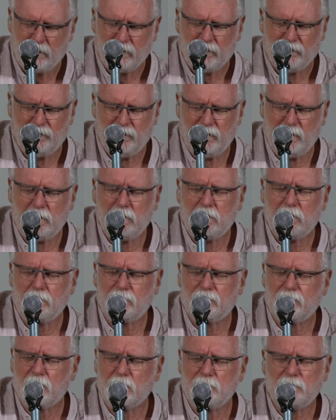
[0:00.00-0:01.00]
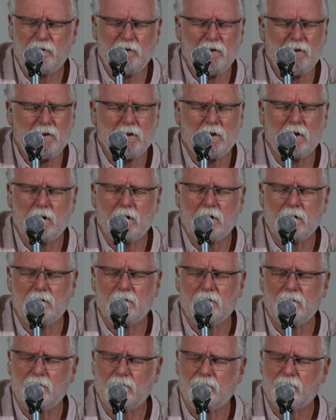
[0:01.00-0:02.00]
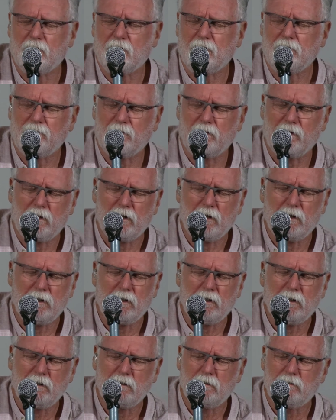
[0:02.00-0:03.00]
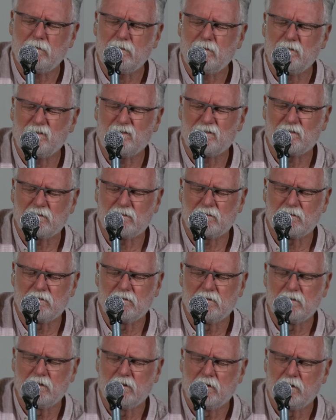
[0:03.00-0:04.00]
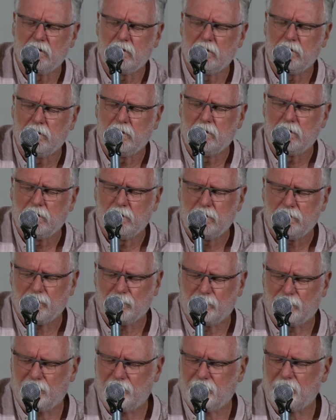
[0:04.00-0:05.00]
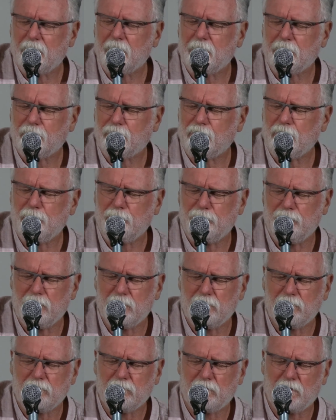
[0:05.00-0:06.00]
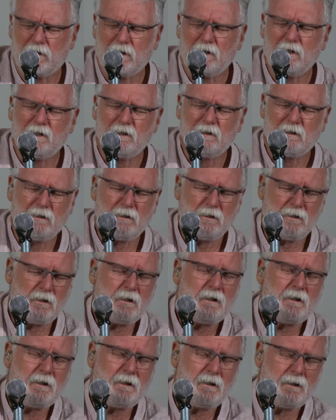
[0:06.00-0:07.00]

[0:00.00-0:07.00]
these empty hands I raise to worship you, my King,